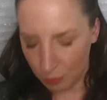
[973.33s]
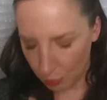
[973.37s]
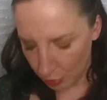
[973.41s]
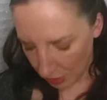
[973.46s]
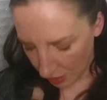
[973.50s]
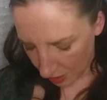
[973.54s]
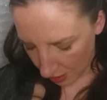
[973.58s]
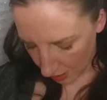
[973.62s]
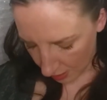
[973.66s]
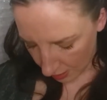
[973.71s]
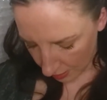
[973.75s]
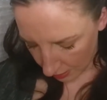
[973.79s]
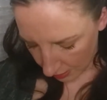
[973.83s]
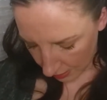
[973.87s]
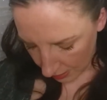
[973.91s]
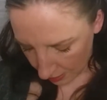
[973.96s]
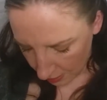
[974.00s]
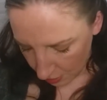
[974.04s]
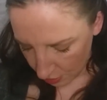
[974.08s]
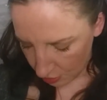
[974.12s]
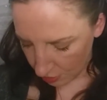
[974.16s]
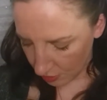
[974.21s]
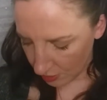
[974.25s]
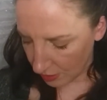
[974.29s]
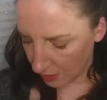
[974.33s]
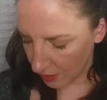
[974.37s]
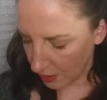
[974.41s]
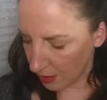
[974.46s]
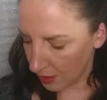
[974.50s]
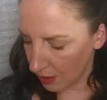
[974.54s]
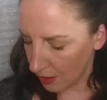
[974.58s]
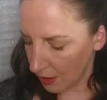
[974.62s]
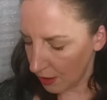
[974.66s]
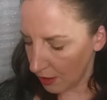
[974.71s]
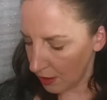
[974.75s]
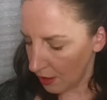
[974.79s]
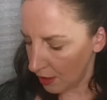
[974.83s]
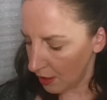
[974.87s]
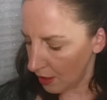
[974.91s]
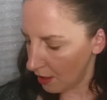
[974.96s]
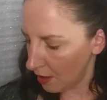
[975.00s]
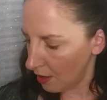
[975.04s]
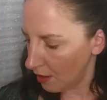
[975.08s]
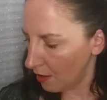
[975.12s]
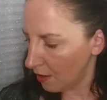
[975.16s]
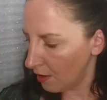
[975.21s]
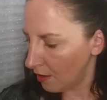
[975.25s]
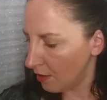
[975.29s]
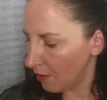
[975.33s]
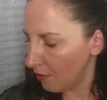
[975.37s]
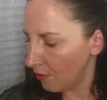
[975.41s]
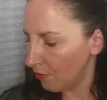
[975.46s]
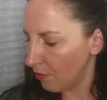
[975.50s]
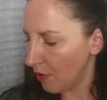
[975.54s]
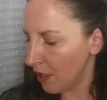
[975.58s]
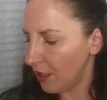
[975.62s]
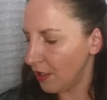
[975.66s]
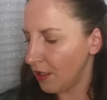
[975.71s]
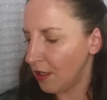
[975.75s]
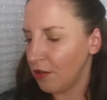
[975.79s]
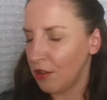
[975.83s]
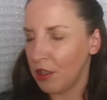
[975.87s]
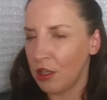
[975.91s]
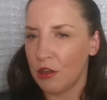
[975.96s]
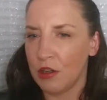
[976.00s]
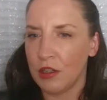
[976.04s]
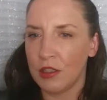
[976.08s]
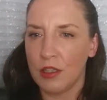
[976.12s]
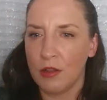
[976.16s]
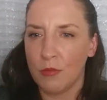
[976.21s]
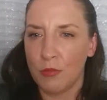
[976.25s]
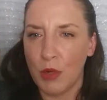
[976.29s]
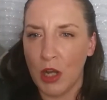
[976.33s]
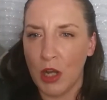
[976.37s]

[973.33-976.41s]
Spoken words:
Because as you can see, right down here at the